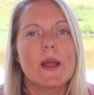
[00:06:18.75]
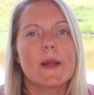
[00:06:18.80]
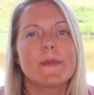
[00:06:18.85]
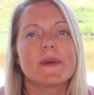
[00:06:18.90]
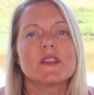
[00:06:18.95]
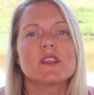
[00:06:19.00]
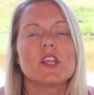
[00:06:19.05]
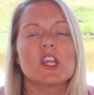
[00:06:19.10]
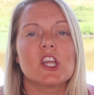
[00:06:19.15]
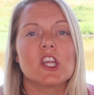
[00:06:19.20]

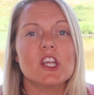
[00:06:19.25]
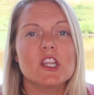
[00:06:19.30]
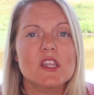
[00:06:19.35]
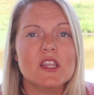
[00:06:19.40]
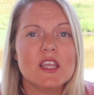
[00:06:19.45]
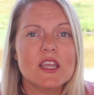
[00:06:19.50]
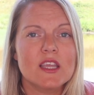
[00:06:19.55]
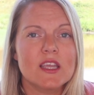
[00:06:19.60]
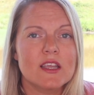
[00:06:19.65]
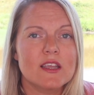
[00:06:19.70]
But the good
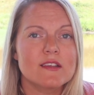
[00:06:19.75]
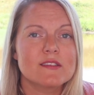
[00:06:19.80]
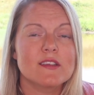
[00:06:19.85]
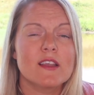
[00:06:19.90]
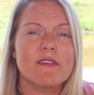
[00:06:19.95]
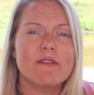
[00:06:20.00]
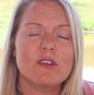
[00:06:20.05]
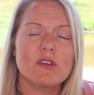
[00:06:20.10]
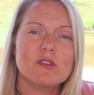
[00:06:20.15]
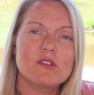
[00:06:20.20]
thing is,
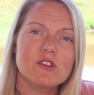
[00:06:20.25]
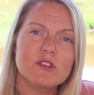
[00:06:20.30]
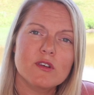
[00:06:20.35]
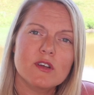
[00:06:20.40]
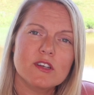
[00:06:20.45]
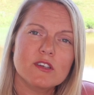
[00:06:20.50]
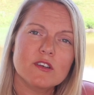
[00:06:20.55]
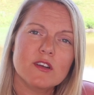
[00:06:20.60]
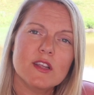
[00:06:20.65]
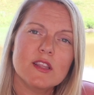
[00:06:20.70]
if you do
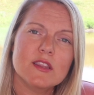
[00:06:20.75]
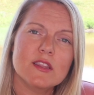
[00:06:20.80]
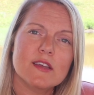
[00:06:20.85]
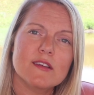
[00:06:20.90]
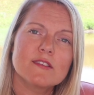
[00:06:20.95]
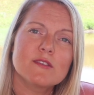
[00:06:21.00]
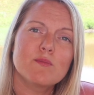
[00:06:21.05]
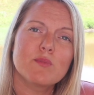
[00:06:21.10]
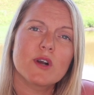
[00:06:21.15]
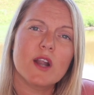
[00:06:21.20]
it during
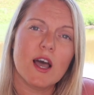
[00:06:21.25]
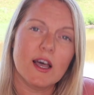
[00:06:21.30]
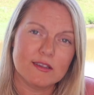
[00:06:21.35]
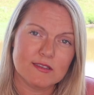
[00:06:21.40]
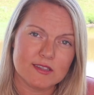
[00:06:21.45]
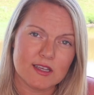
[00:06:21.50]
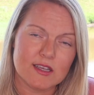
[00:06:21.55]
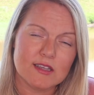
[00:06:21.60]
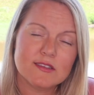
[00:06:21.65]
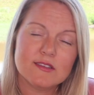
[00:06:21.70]
this
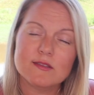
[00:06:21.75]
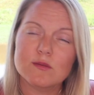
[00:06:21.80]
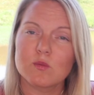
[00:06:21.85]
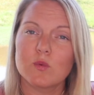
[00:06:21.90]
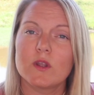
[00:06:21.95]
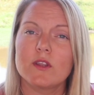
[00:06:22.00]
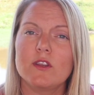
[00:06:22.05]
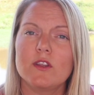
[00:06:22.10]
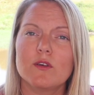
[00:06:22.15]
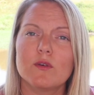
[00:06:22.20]
process,
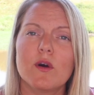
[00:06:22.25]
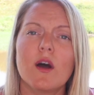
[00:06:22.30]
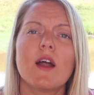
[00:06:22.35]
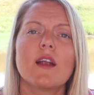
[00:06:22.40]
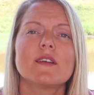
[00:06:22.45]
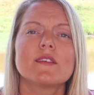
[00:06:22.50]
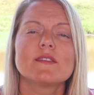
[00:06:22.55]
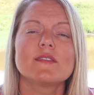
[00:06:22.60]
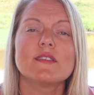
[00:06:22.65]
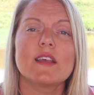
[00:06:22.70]
when you
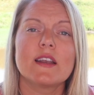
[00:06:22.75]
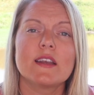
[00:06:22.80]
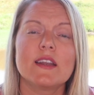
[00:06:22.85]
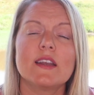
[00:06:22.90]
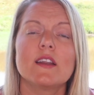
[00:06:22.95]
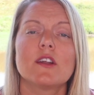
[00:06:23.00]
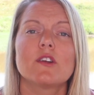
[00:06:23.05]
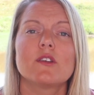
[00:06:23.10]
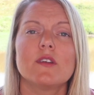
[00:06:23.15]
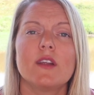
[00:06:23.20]
are
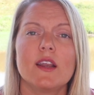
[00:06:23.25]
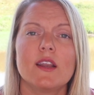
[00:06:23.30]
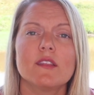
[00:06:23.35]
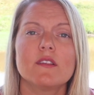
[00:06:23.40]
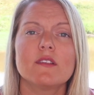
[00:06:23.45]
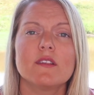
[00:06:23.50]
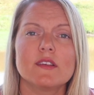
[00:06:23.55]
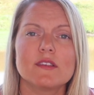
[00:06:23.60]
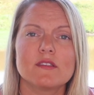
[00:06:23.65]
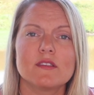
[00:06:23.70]
sending and creating
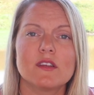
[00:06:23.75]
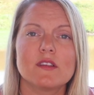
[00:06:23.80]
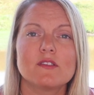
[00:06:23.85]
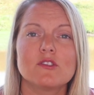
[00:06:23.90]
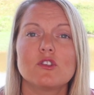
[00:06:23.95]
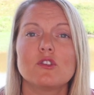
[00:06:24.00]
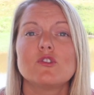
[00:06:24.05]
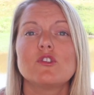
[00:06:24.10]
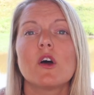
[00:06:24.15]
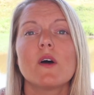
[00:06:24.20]
the
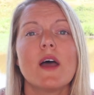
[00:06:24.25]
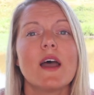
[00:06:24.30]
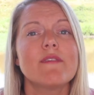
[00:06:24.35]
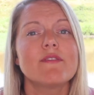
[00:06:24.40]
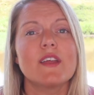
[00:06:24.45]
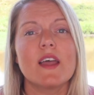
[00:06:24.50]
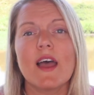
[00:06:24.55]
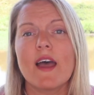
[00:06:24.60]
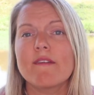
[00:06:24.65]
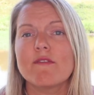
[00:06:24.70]
listings, you don't have
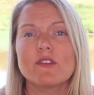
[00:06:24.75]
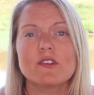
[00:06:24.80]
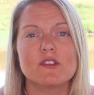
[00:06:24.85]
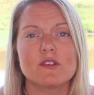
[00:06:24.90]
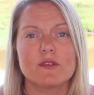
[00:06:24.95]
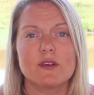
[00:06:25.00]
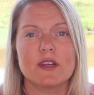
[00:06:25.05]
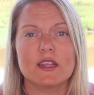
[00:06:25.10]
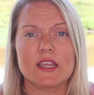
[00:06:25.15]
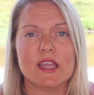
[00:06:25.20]
to ever
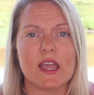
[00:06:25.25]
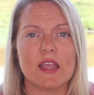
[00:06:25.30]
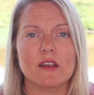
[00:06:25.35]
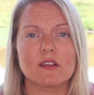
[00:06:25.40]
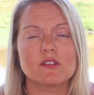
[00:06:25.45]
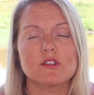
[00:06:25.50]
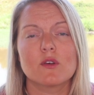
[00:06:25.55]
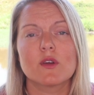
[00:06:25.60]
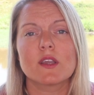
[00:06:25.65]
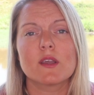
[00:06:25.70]
do it again.
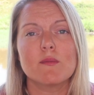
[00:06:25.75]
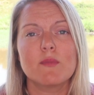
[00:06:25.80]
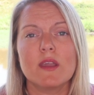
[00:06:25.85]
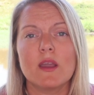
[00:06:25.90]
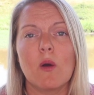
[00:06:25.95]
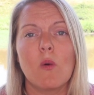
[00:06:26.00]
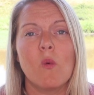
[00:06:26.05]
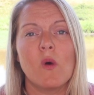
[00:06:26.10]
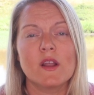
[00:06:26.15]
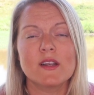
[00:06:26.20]
So it can be
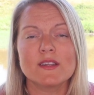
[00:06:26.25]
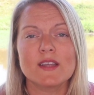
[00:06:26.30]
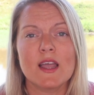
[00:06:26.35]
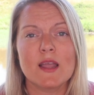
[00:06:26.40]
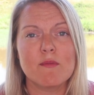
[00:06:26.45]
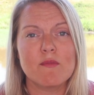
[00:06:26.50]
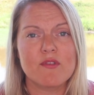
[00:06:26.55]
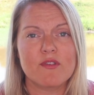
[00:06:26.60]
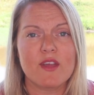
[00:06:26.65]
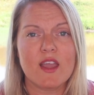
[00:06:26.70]
a
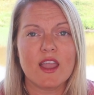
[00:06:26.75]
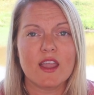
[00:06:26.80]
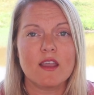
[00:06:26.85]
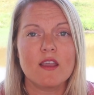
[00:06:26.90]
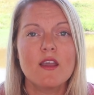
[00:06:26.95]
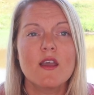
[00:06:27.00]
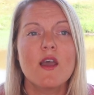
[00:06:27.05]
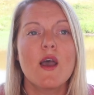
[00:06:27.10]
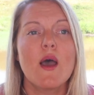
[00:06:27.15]
one-time thing.